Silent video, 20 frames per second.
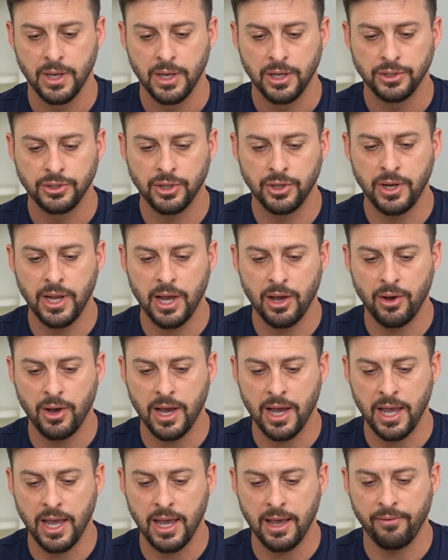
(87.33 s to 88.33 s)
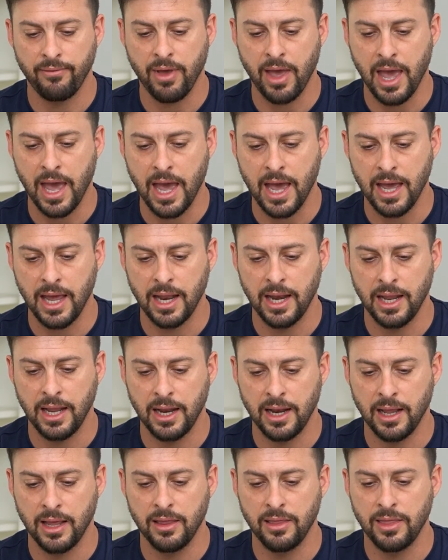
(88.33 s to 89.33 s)
So now I have
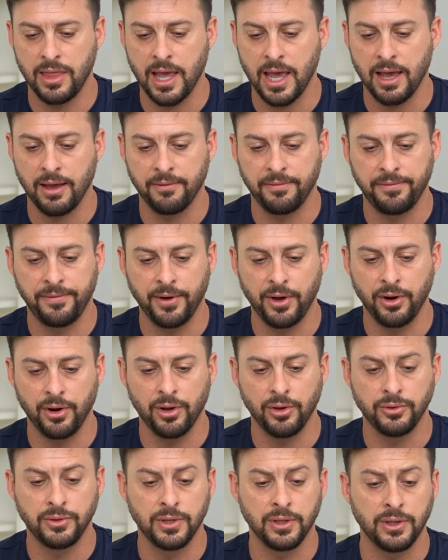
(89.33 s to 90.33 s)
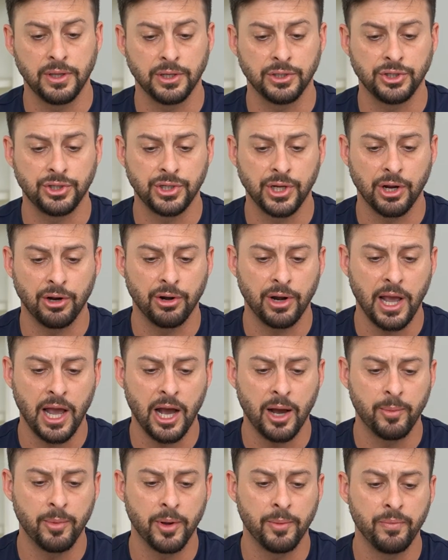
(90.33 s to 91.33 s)
added that photo to the shared
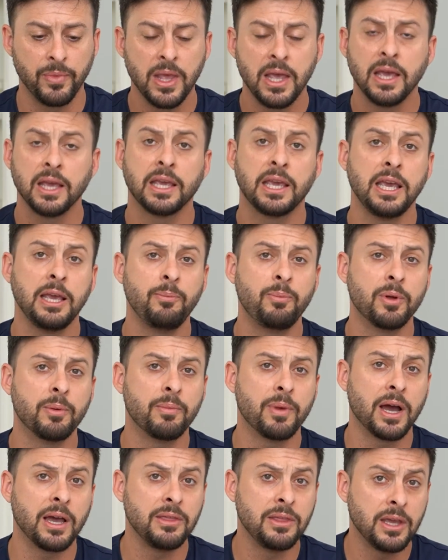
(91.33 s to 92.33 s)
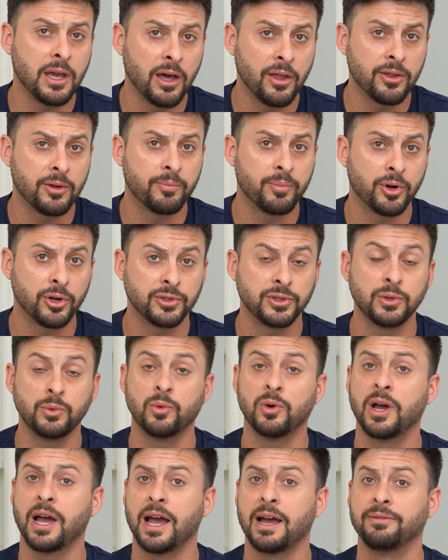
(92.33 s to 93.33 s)
album. Keep in mind the other
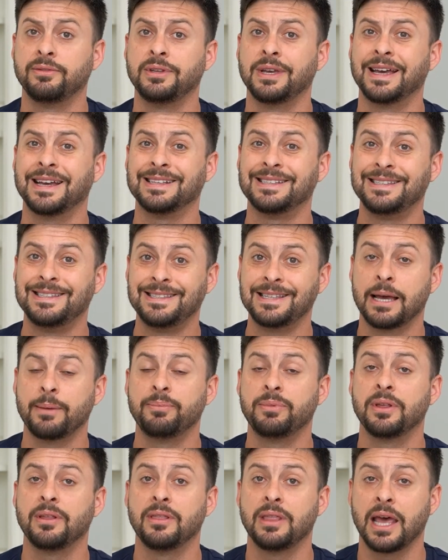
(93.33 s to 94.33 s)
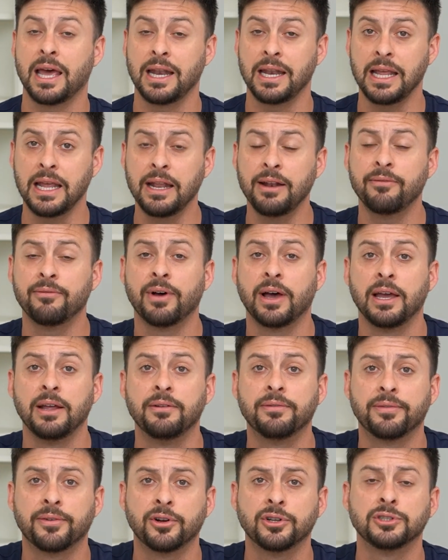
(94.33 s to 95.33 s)
person will have to accept that
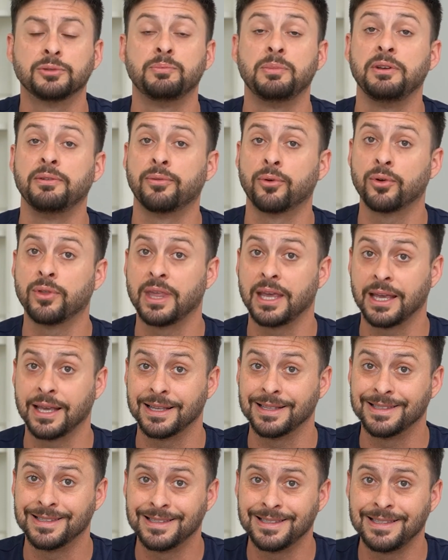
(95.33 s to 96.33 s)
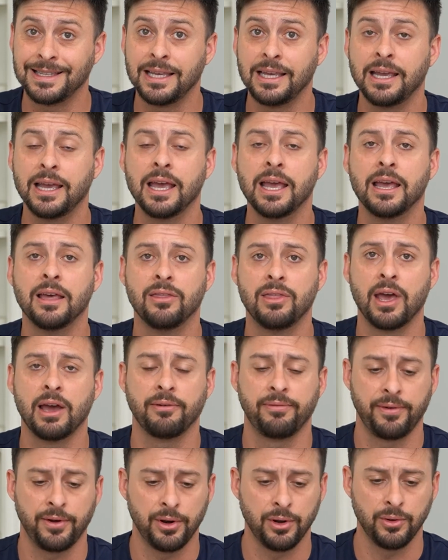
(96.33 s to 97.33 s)
invite first before they can see
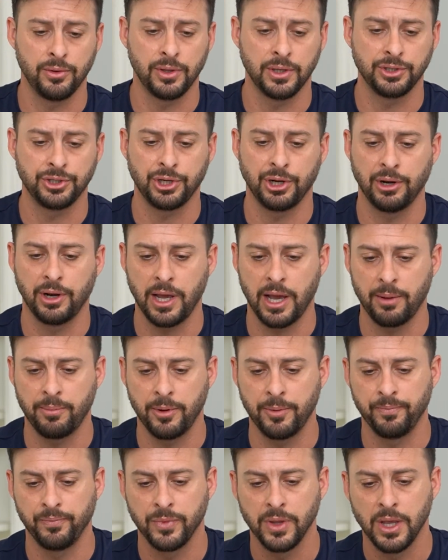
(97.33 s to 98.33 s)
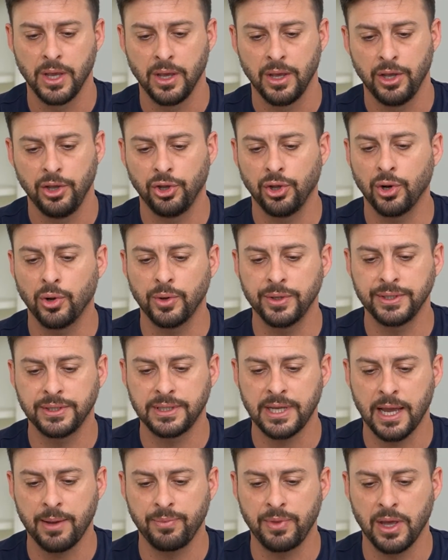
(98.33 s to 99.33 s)
that photo in the shared album. You can
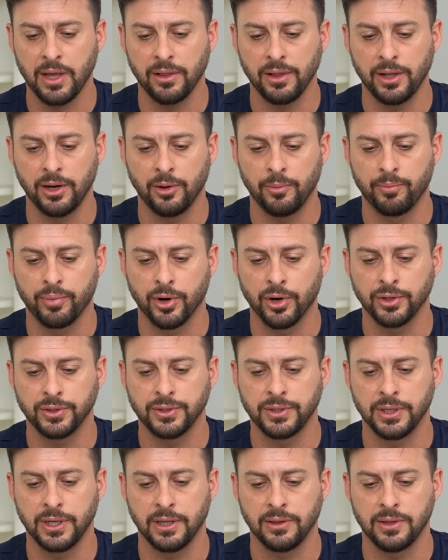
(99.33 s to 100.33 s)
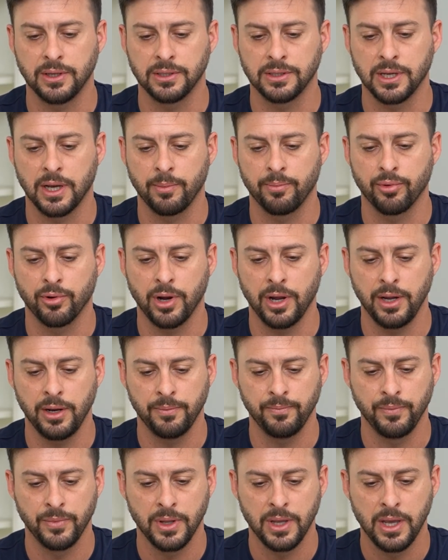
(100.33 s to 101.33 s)
always tap that little person at the top
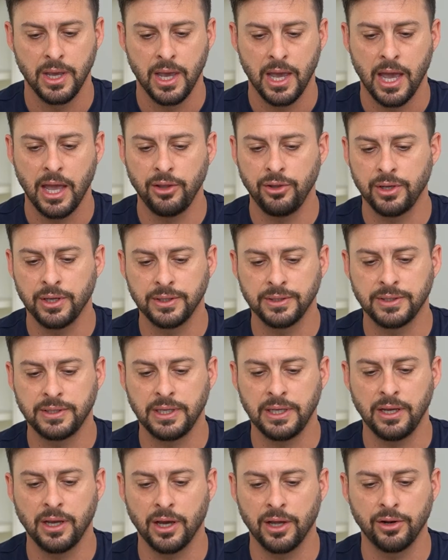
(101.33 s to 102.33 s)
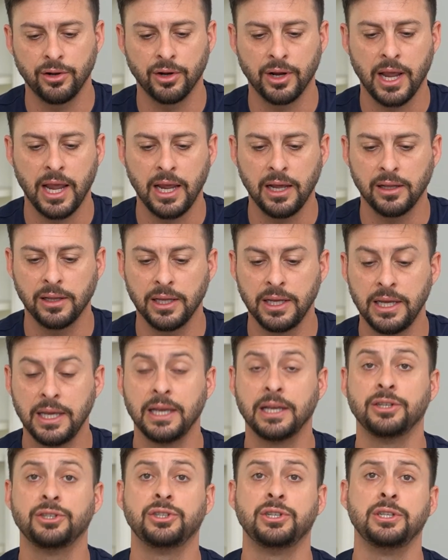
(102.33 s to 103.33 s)
right. And you can see under
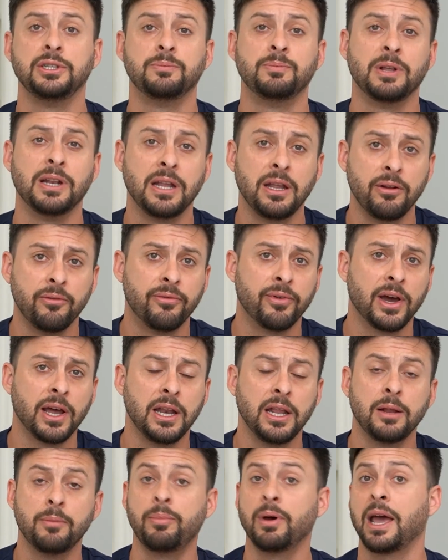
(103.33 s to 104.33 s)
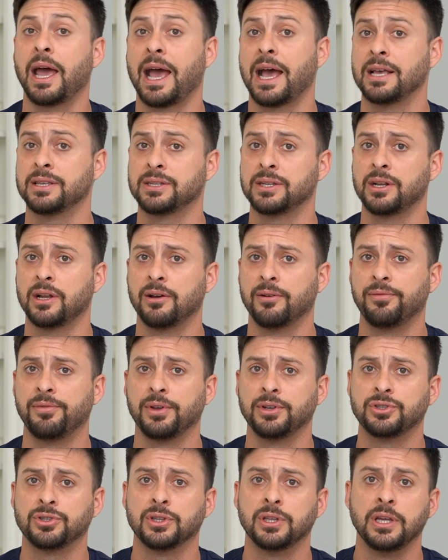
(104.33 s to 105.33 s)
Haley, she's been invited but hasn't
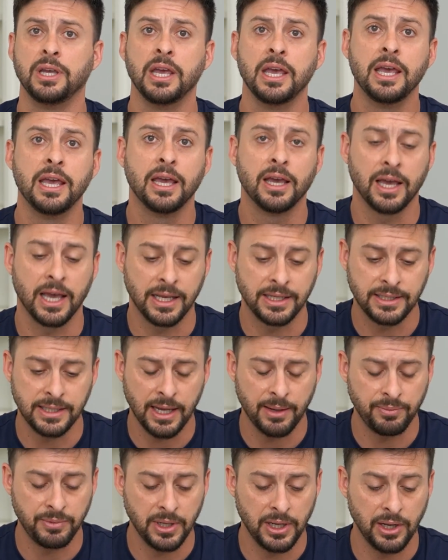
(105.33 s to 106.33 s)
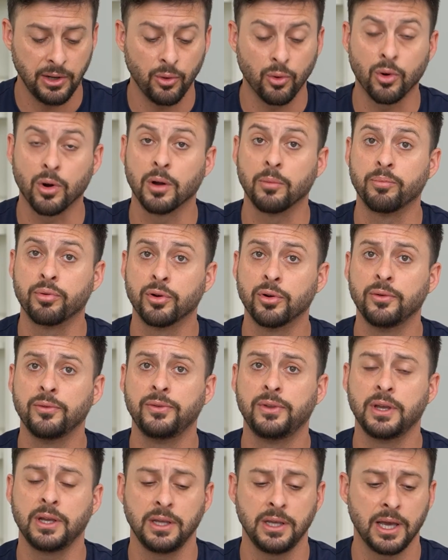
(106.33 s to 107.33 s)
officially accepted it or
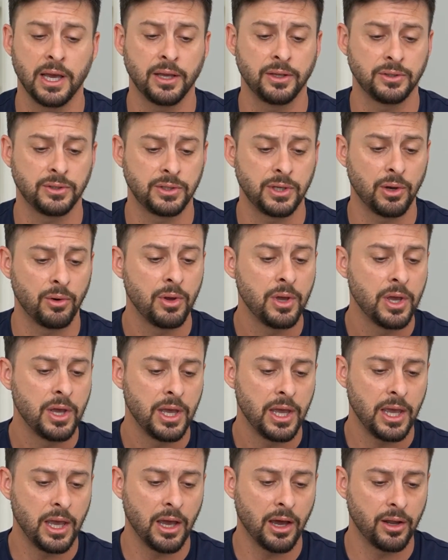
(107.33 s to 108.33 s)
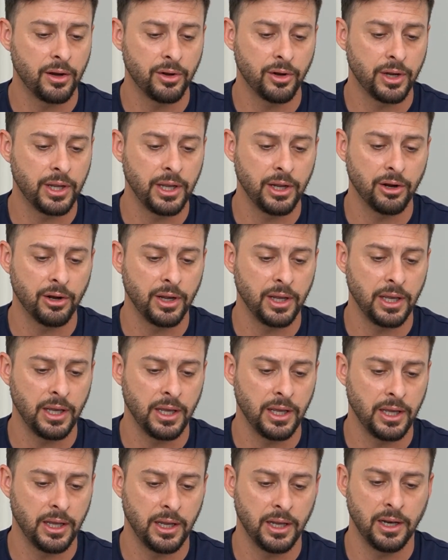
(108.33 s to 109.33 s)
approved it yet. So under here
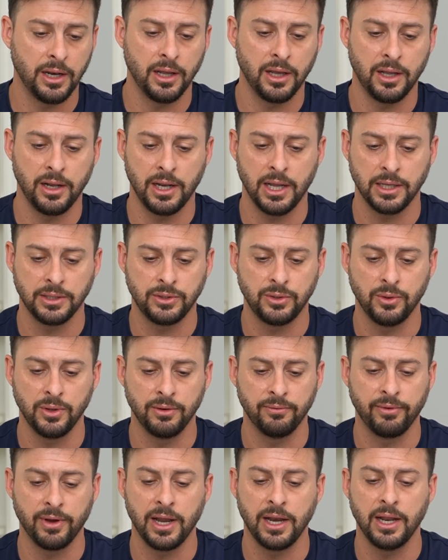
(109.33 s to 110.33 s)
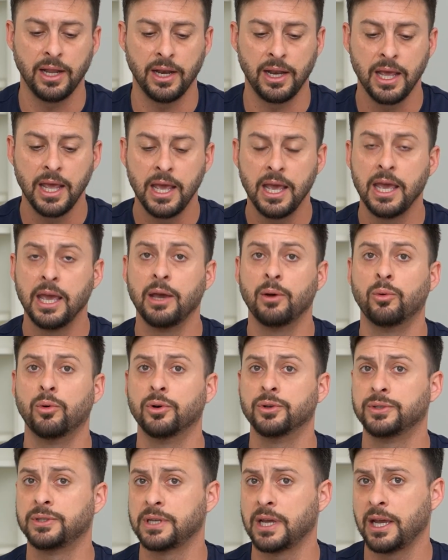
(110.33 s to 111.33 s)
in next to invited, it
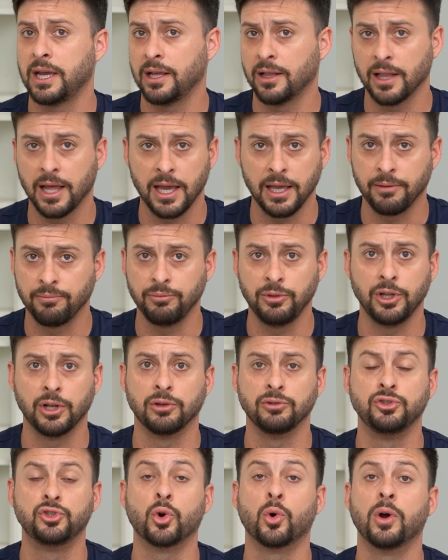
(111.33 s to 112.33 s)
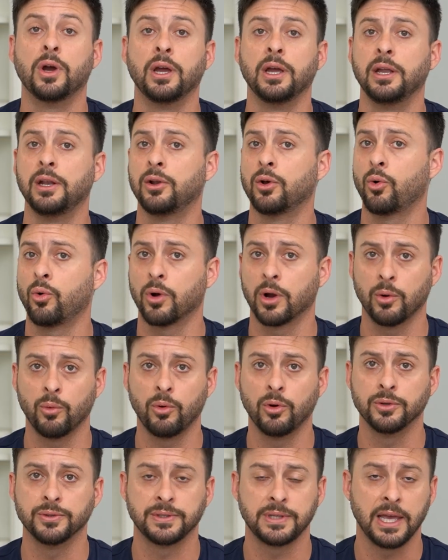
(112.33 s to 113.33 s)
will say like, you know, joined or it
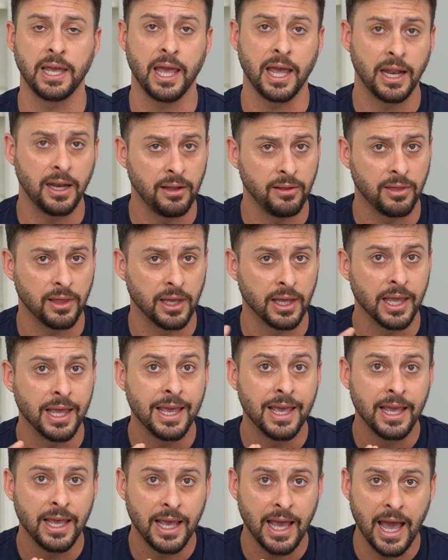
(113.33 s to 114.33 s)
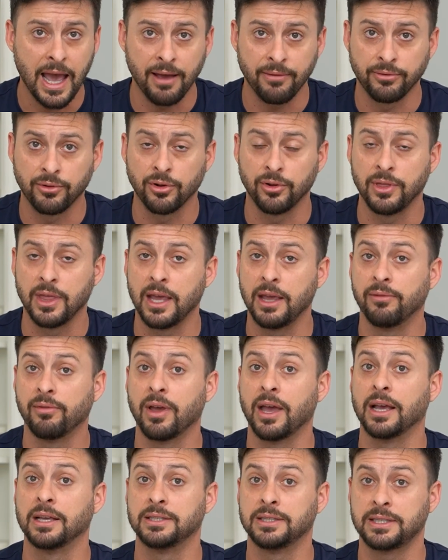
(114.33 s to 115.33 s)
won't say anything after they've
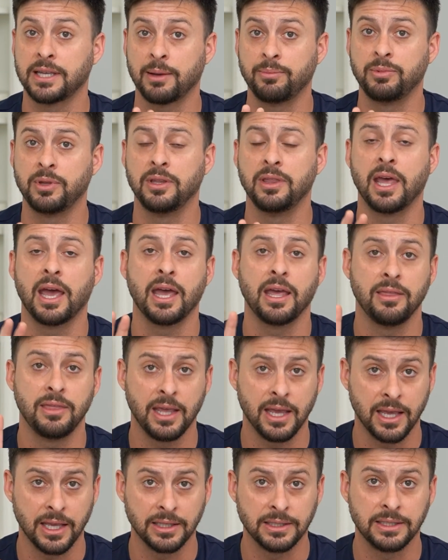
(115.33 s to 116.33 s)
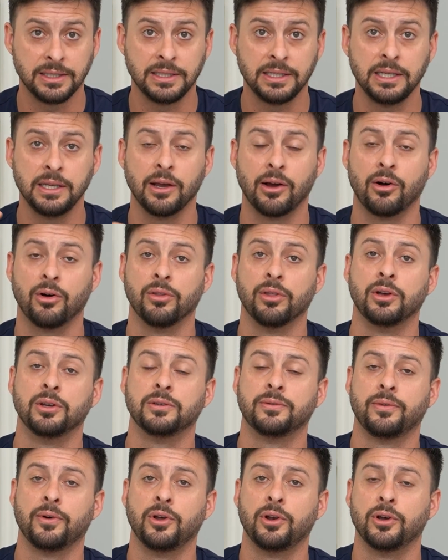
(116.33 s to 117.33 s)
accepted that and they can see all
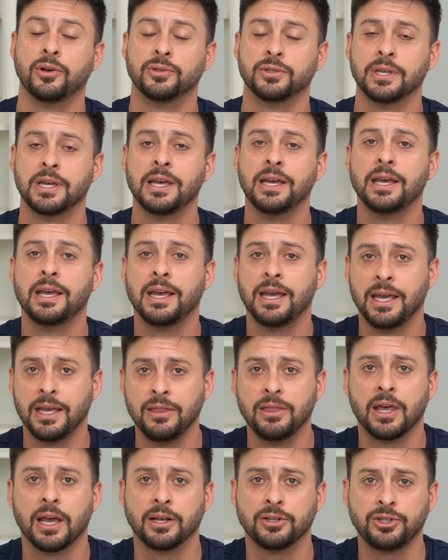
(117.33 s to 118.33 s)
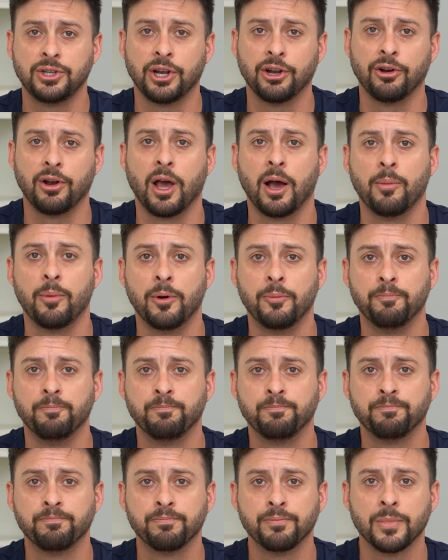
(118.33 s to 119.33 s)
those photos in that shared album.
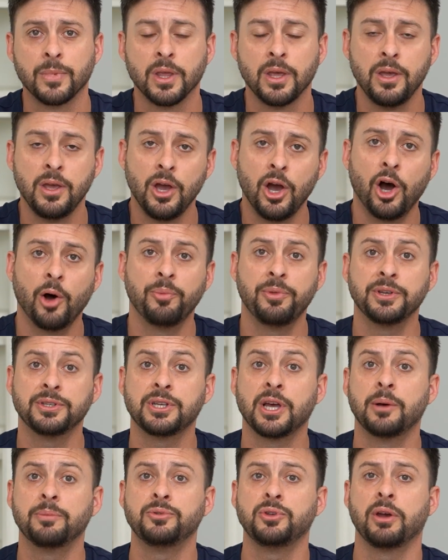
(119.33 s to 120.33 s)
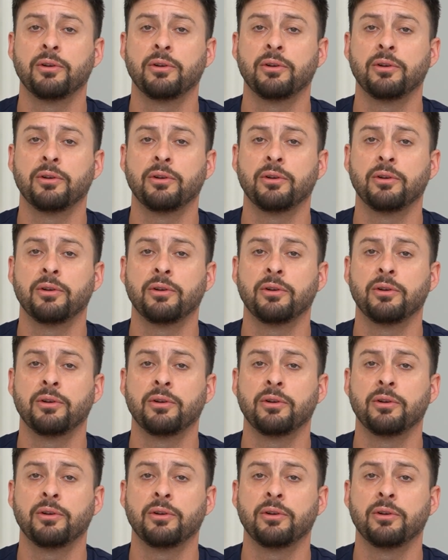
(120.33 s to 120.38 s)
Hope this helps.